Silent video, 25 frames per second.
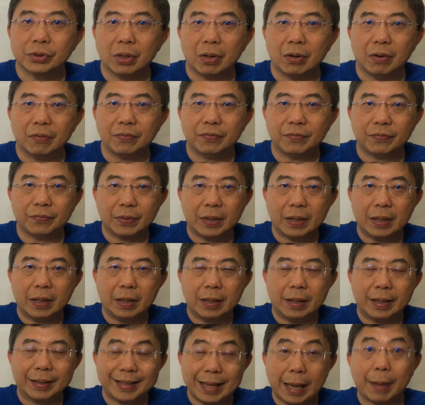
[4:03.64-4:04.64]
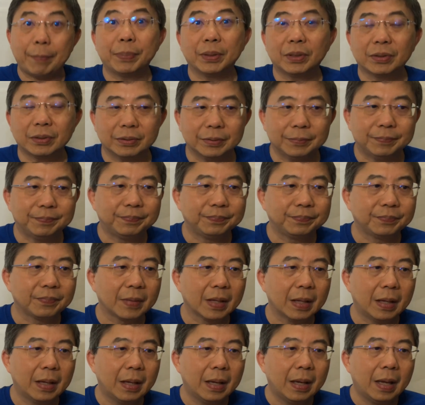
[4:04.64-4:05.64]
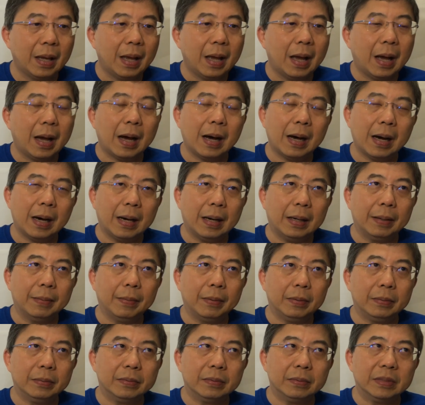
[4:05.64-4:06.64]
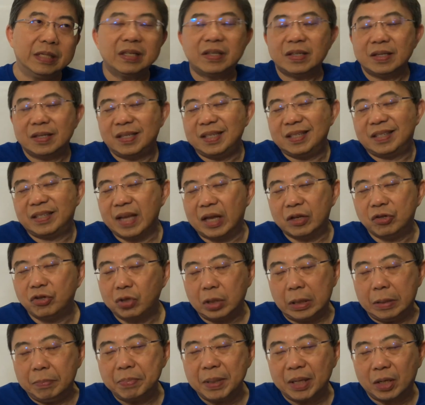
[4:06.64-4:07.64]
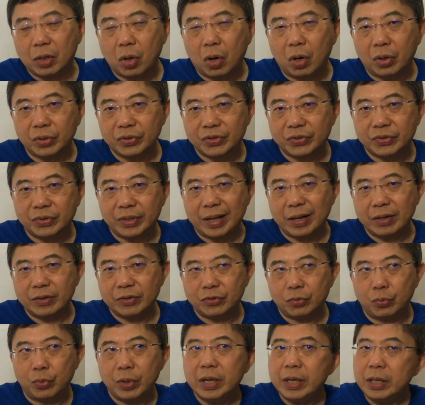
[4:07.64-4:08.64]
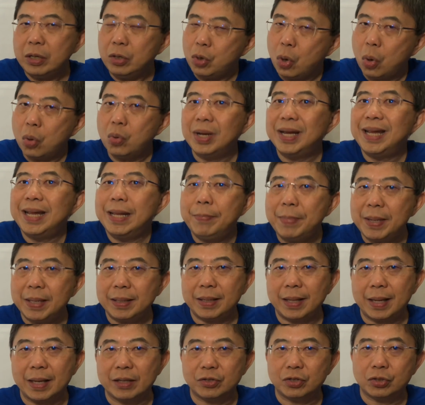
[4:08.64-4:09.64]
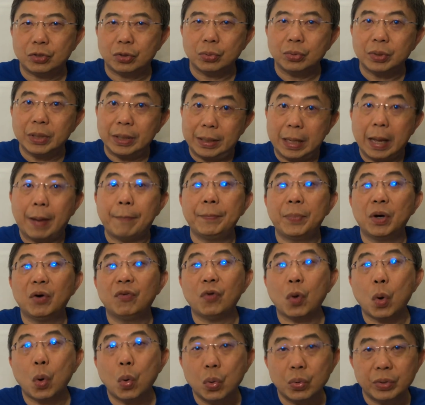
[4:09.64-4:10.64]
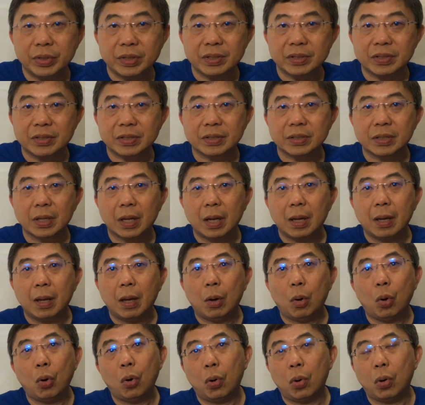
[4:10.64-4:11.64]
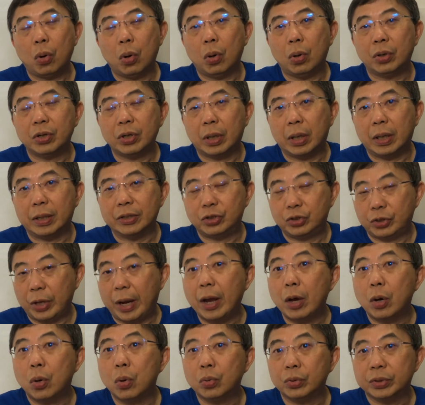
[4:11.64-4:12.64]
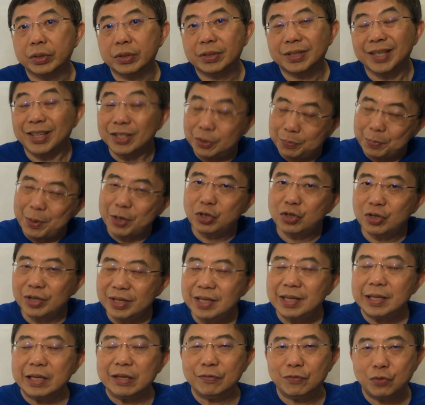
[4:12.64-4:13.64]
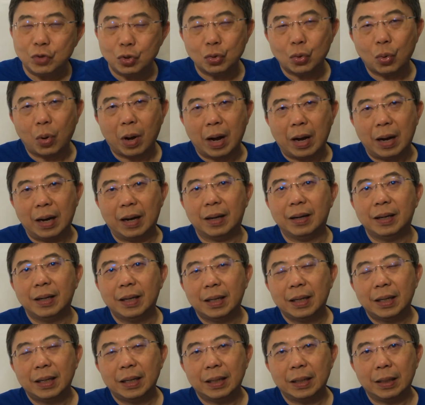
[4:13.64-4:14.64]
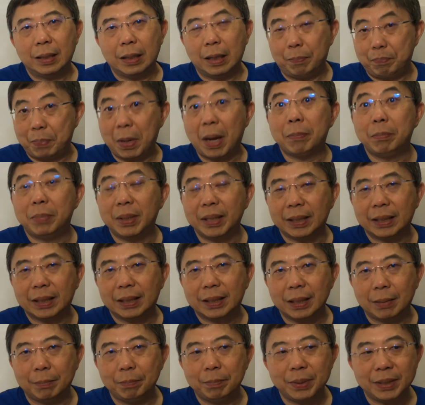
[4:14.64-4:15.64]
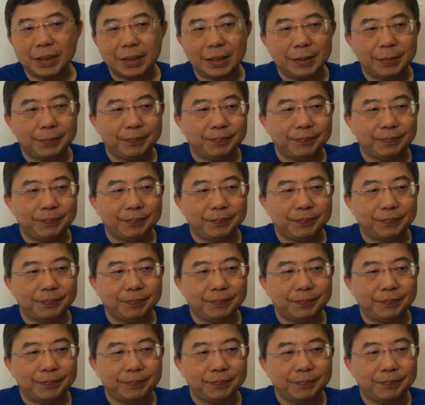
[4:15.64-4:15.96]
of capital. This is essentially because there's really no limit as to the number of owners or shareholders, especially if you are a public company.